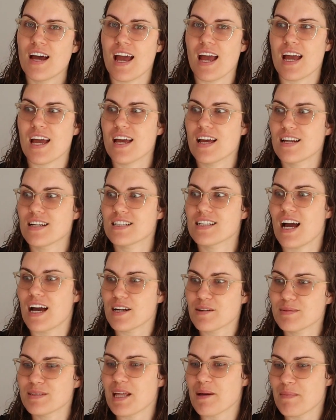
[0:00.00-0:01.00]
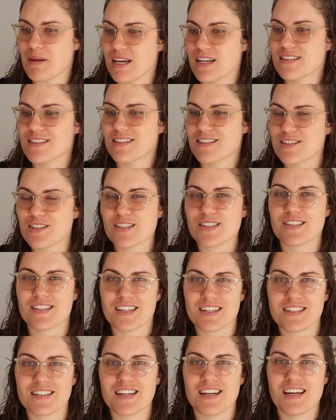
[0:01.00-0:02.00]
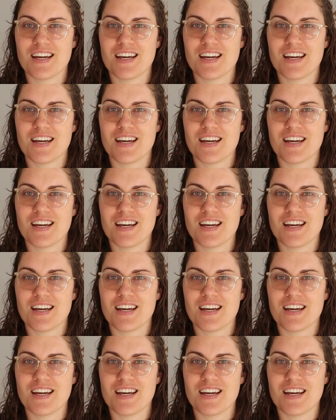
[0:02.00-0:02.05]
and kind of what that means is just that